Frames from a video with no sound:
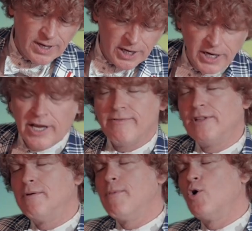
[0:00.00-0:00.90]
and
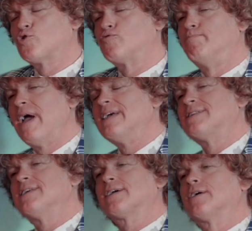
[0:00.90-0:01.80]
even the most
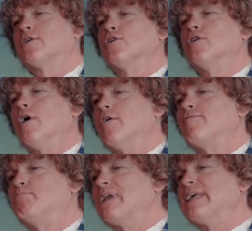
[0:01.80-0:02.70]
basic
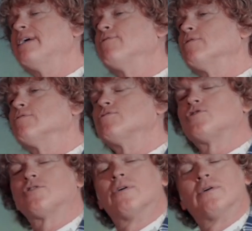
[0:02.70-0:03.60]
of
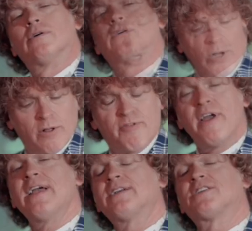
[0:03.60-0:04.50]
believers
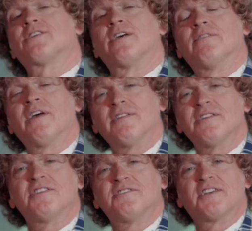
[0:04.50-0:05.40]
thinks that
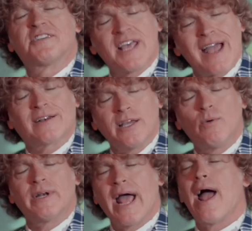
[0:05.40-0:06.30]
this is exactly
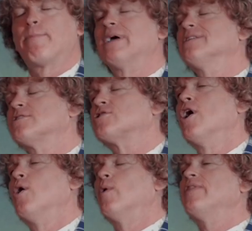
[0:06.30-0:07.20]
what happens
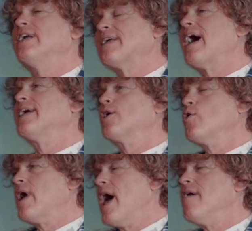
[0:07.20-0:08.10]
when they die and
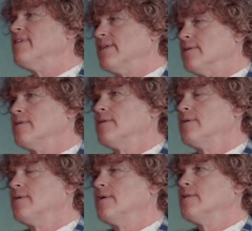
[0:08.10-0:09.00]
go to heaven
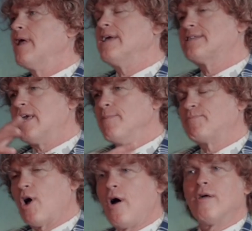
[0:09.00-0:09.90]
they
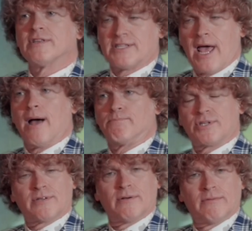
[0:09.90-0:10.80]
skipped all the
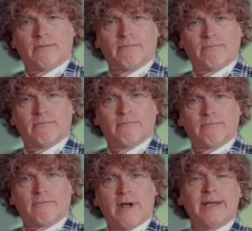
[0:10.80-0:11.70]
steps mm
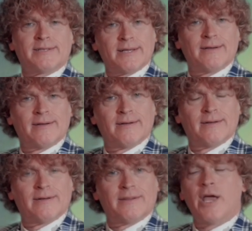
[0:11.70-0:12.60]
-hmm. right
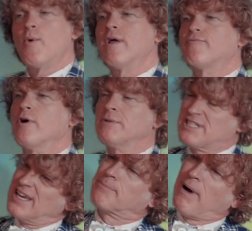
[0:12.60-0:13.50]
they went from a sick